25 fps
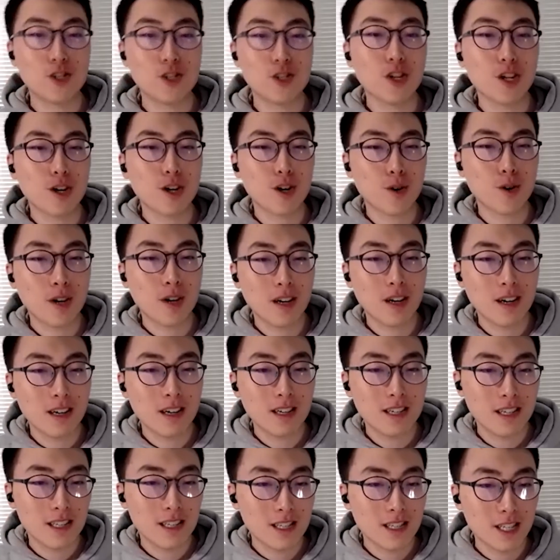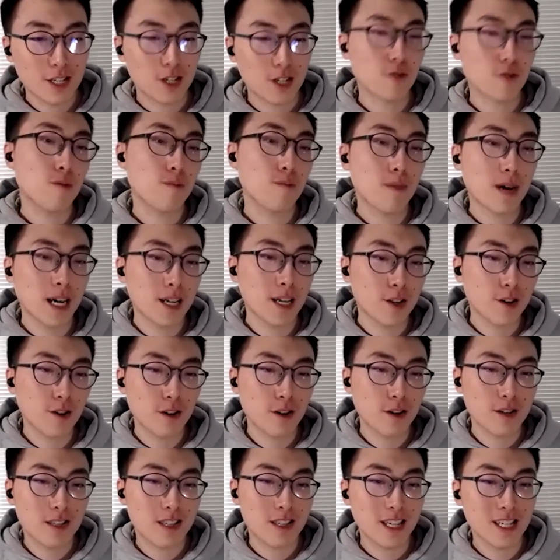show, just a
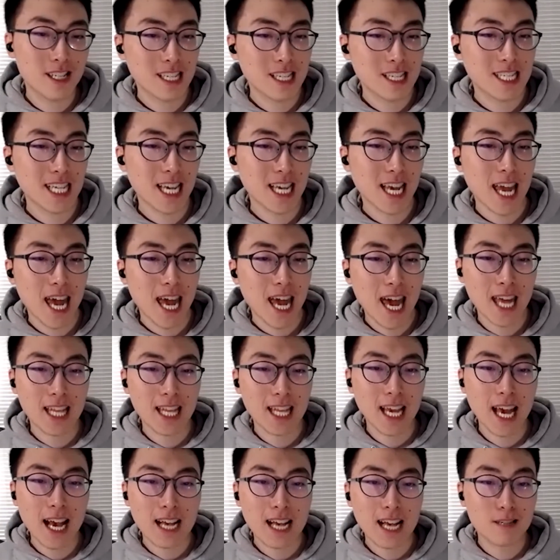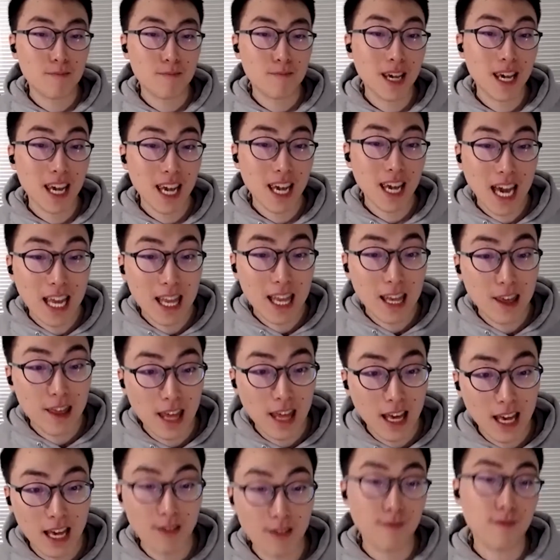reminder this is an Ask Me
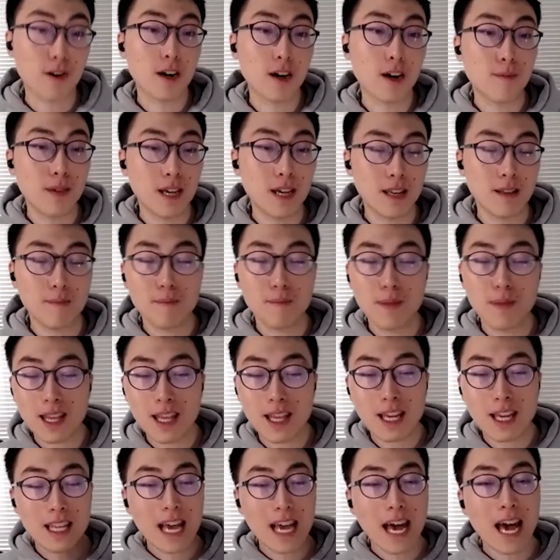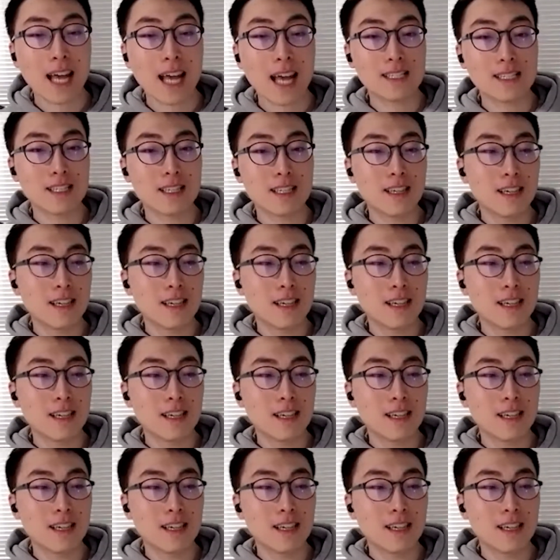Anything environment, meaning that